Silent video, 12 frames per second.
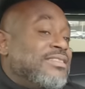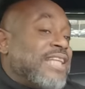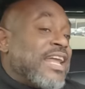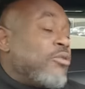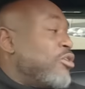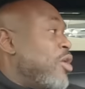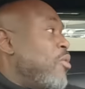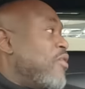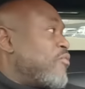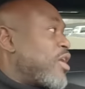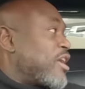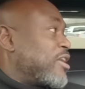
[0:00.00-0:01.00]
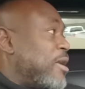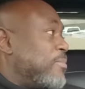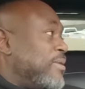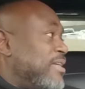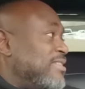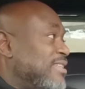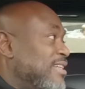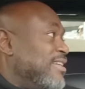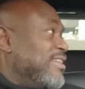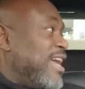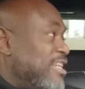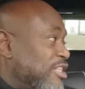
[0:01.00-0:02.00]
they don't know of record companies.
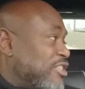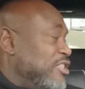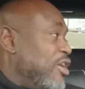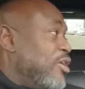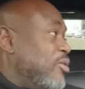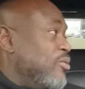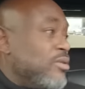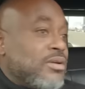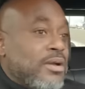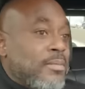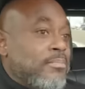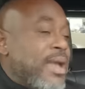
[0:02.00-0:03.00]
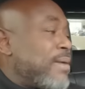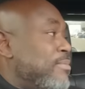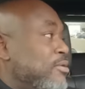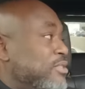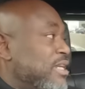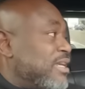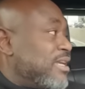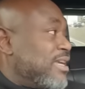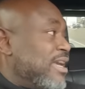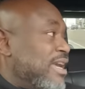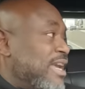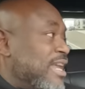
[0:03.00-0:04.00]
Right. They just know make music,
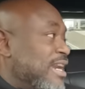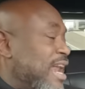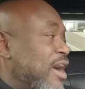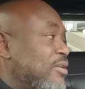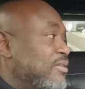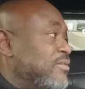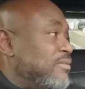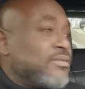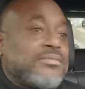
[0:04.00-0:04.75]
get it out. Right.